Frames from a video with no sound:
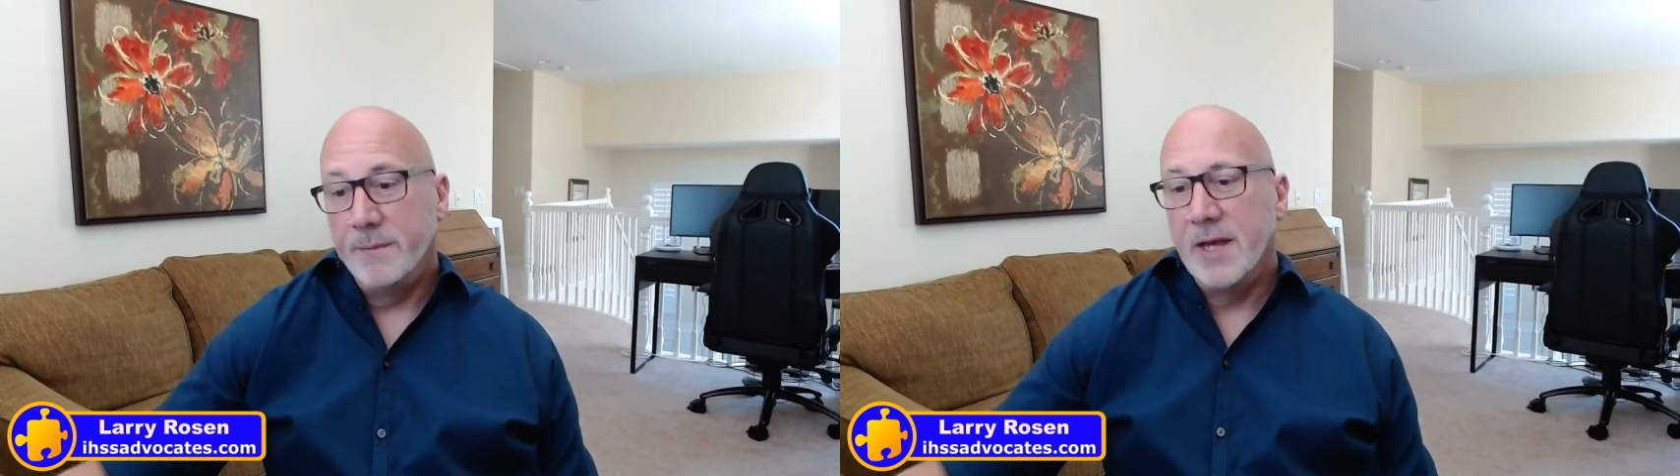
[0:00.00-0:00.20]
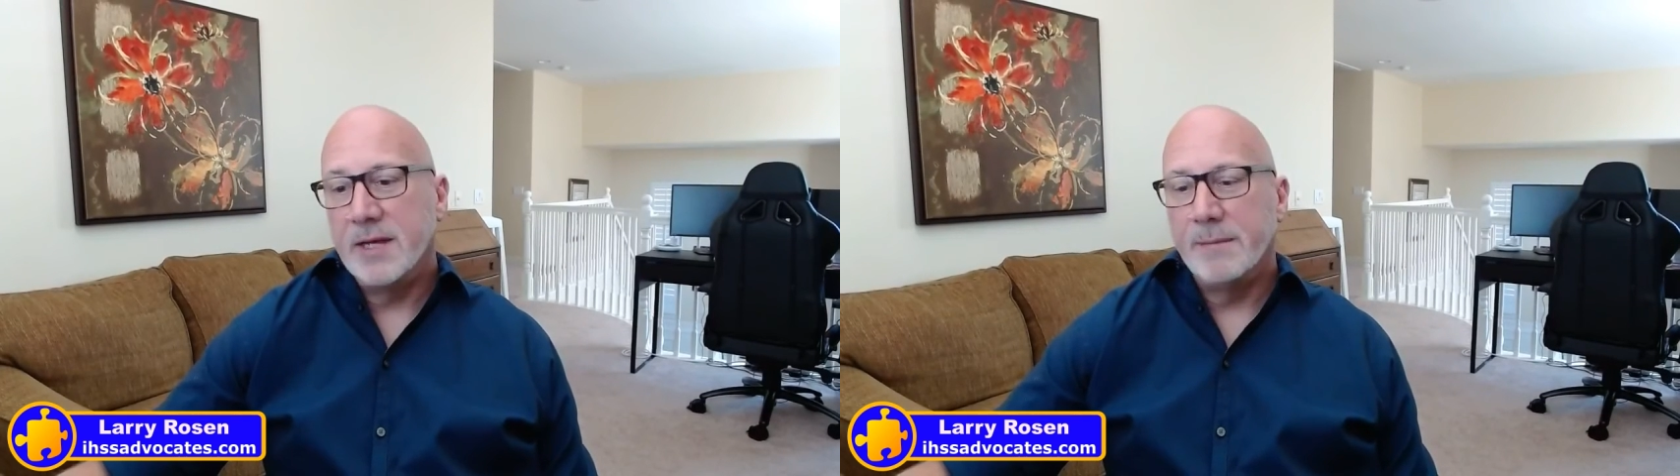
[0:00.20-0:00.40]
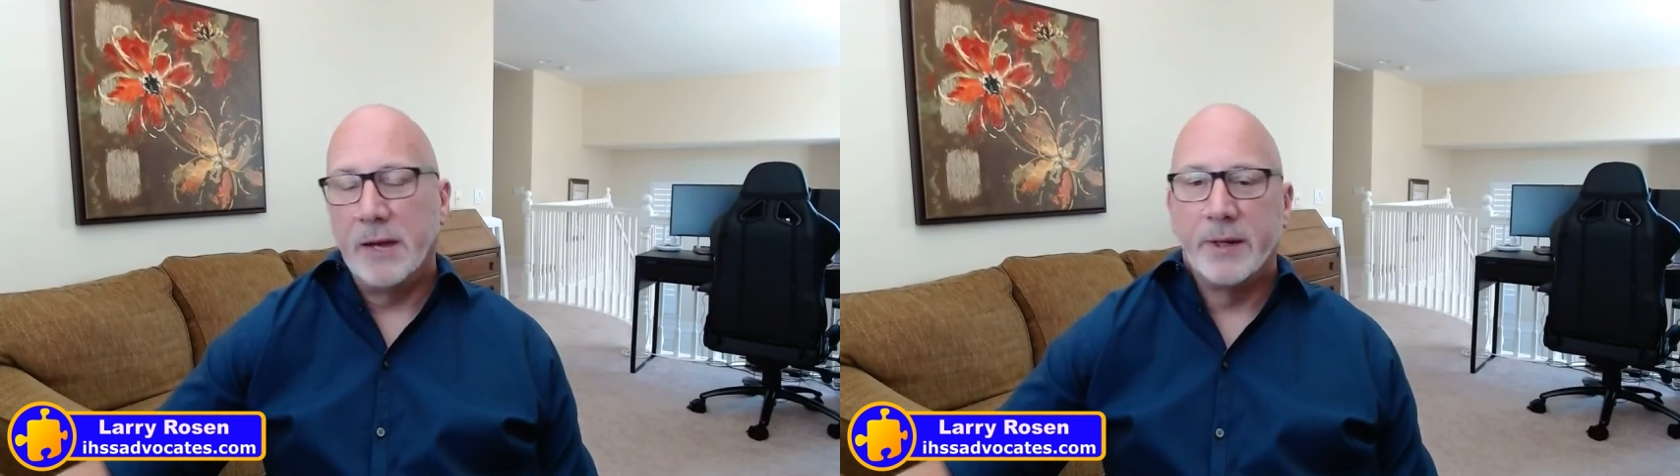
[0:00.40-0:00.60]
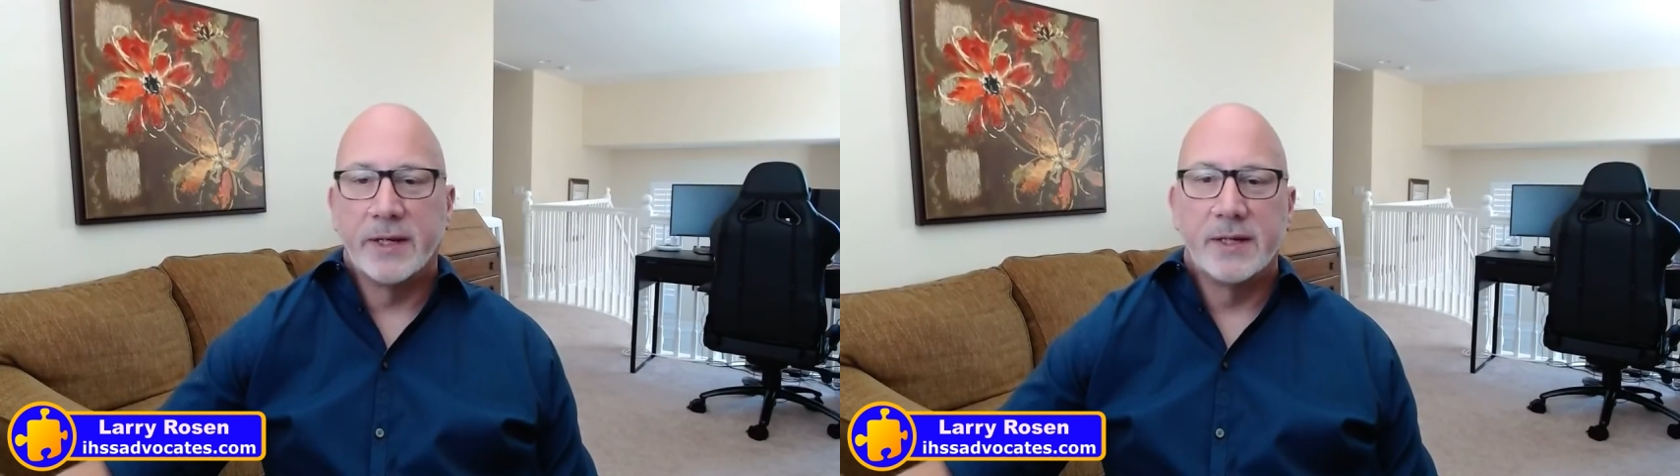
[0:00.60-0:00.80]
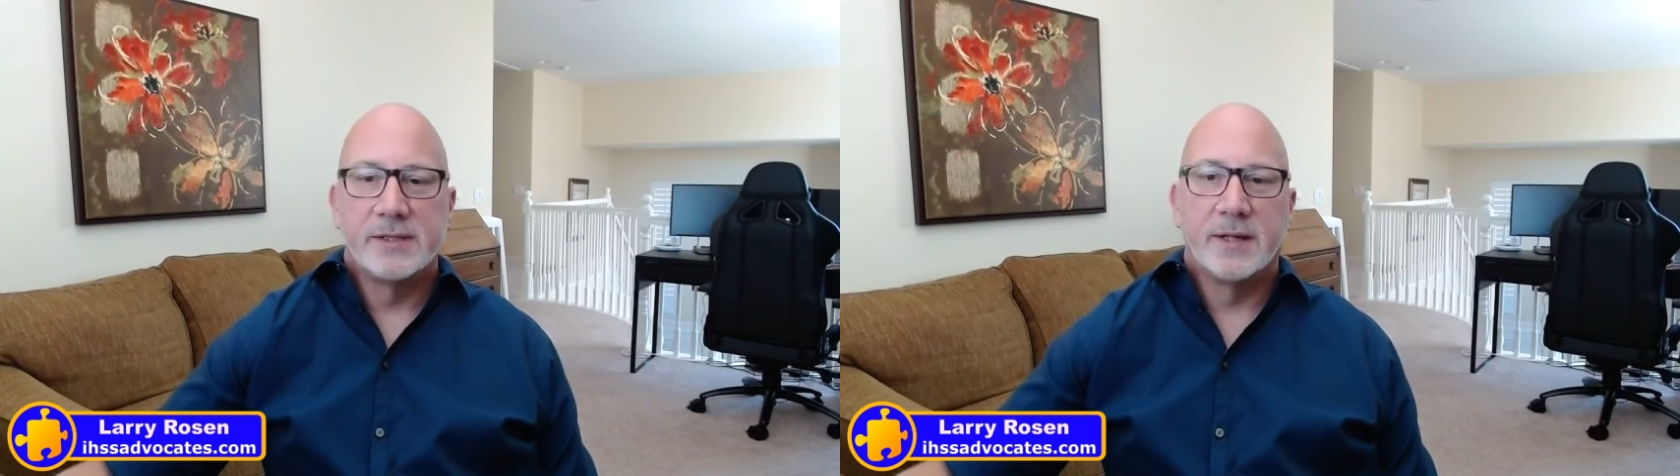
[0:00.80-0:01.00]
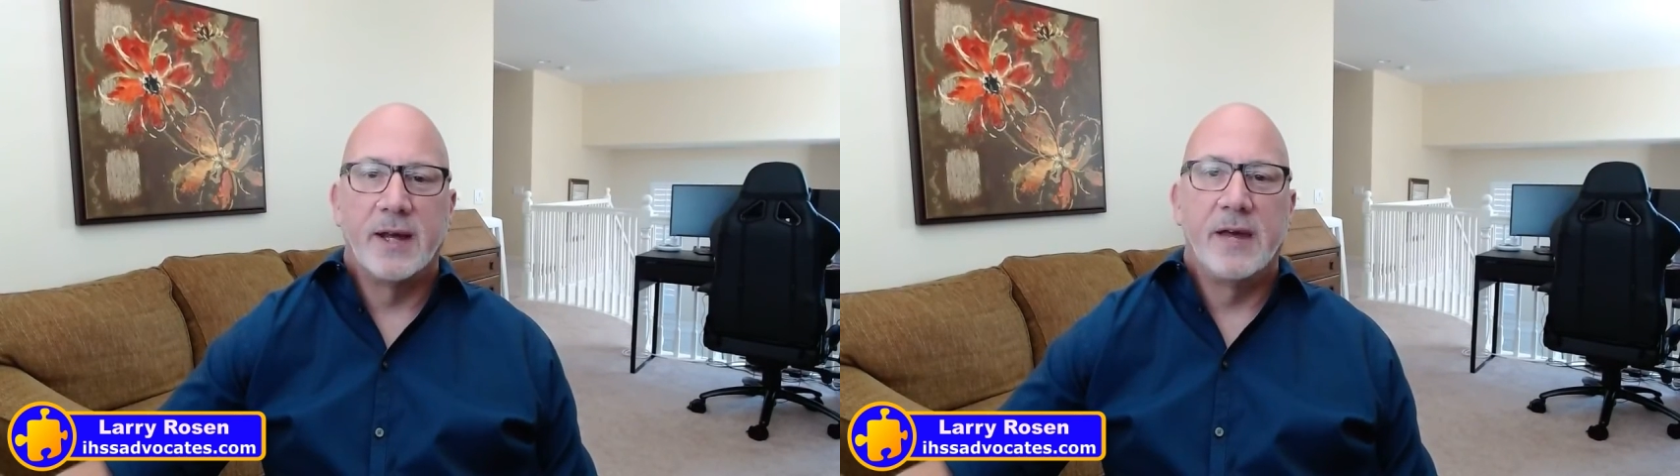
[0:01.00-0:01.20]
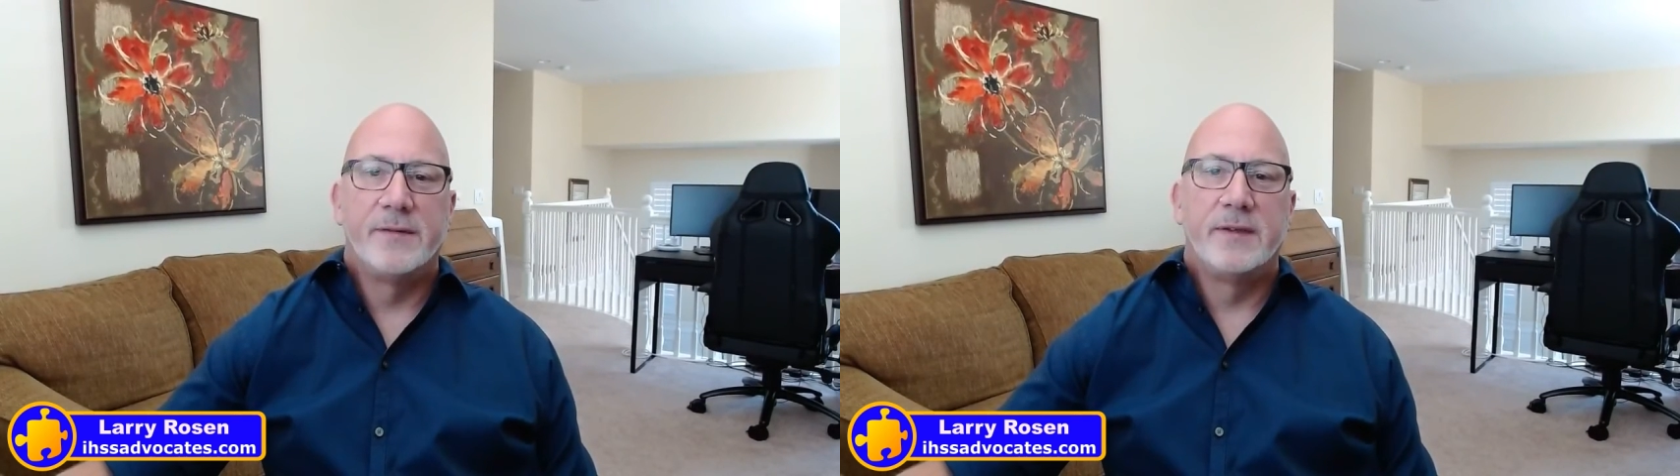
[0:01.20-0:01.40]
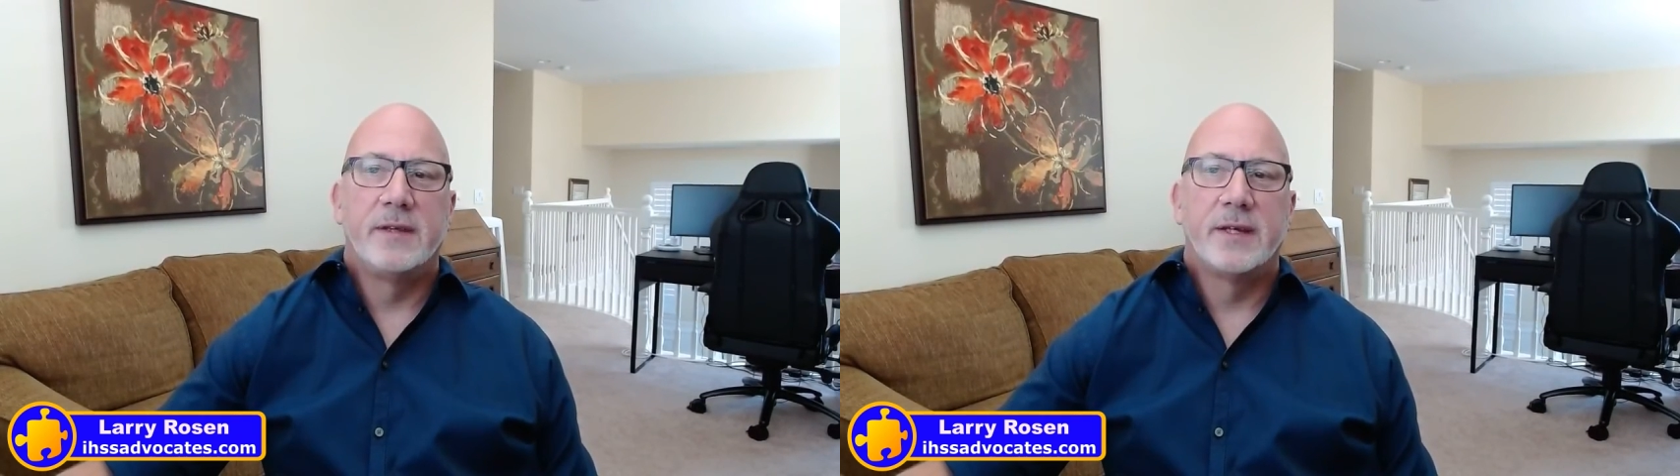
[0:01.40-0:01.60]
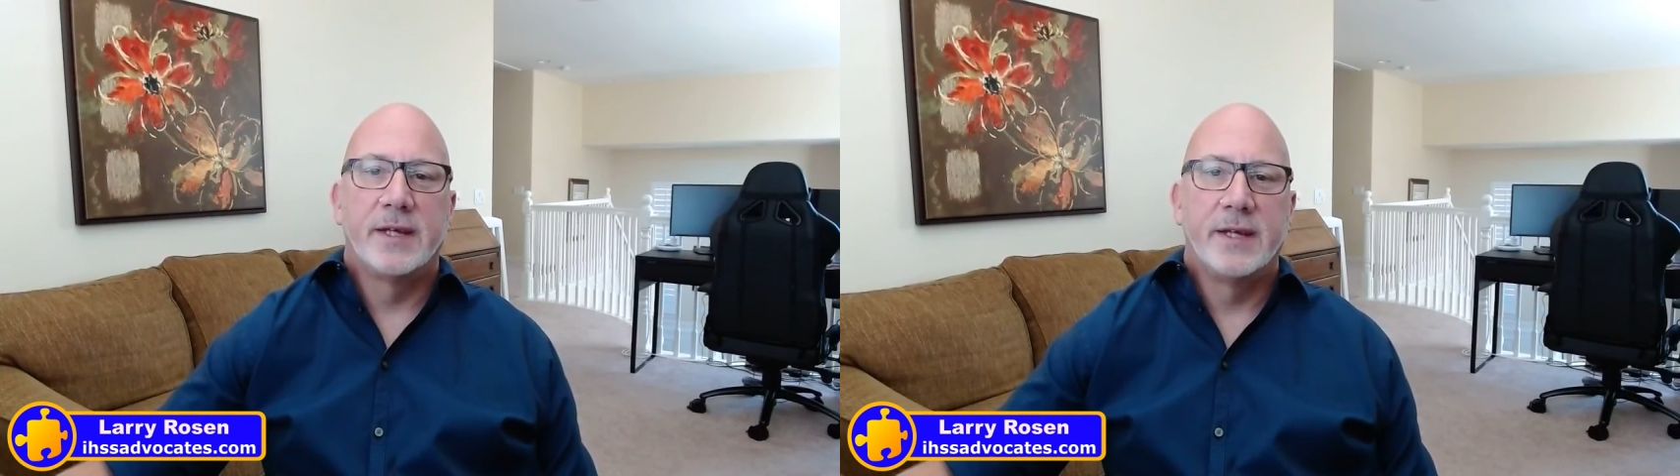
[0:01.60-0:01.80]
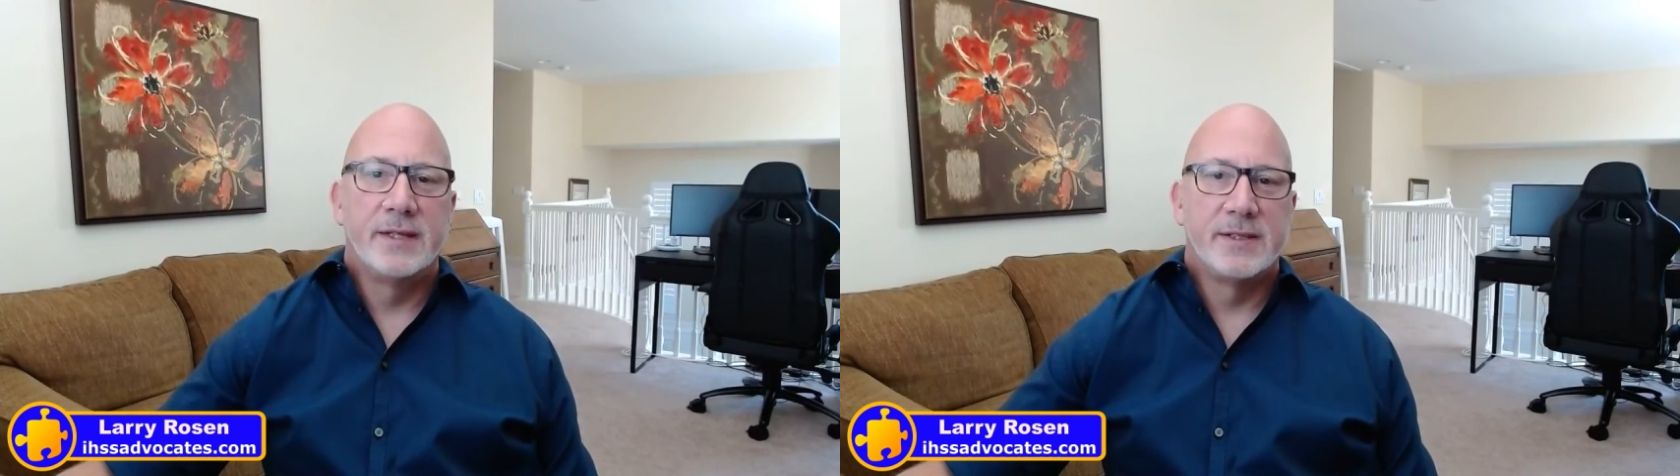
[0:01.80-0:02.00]
yeah, you might want to consider having the
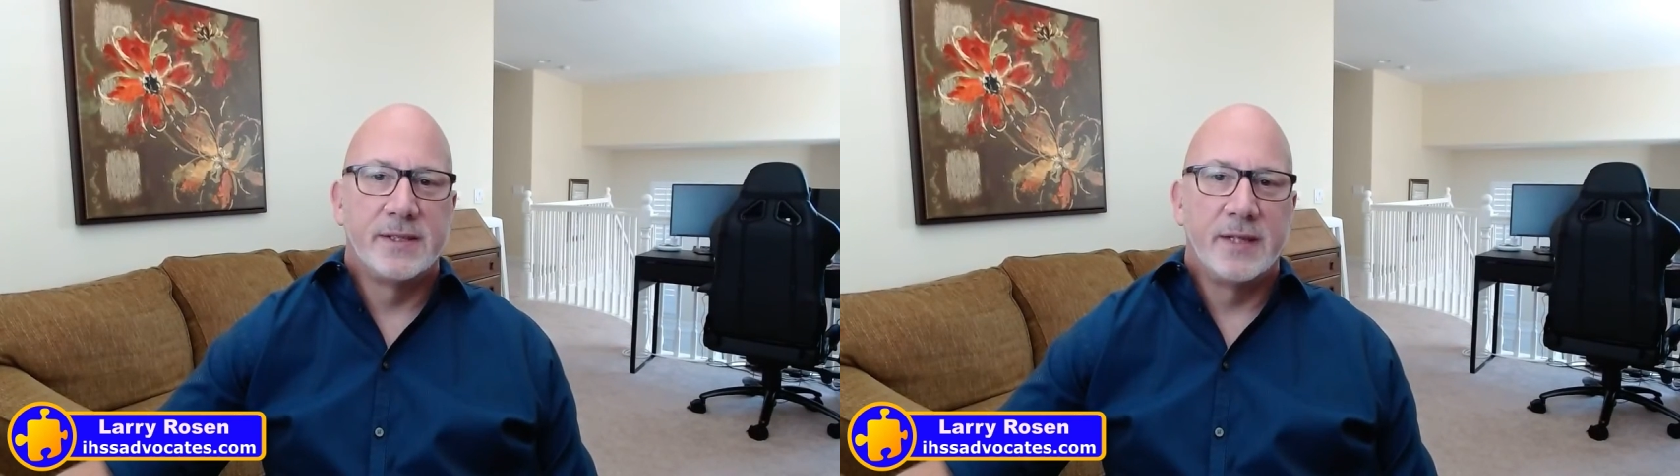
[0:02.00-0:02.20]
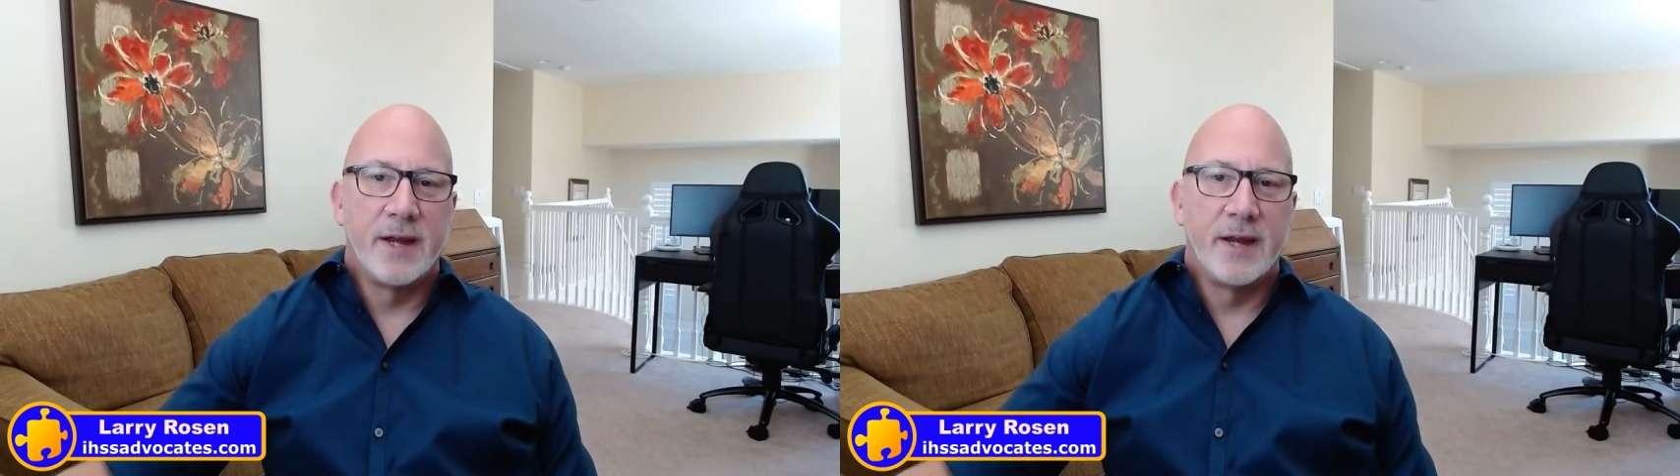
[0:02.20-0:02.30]
kids in